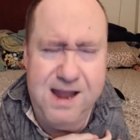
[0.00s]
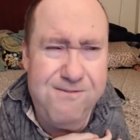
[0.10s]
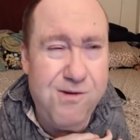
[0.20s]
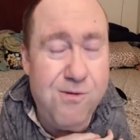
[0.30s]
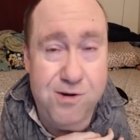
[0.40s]

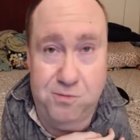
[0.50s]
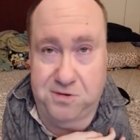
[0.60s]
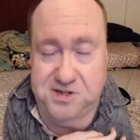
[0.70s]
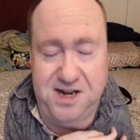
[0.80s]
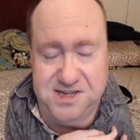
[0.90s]
everyone who
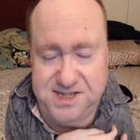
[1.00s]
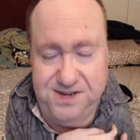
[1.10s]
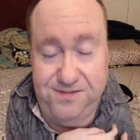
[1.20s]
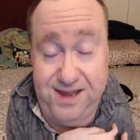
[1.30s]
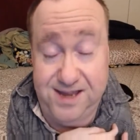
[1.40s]
works at
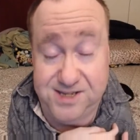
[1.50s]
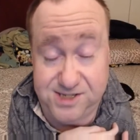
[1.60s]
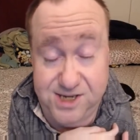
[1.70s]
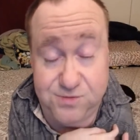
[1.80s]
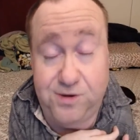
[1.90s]
CVS
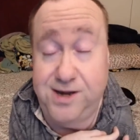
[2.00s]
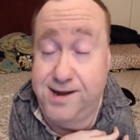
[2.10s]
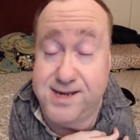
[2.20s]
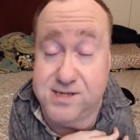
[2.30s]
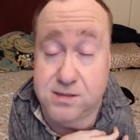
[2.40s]
is really
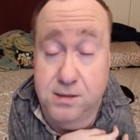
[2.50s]
nice.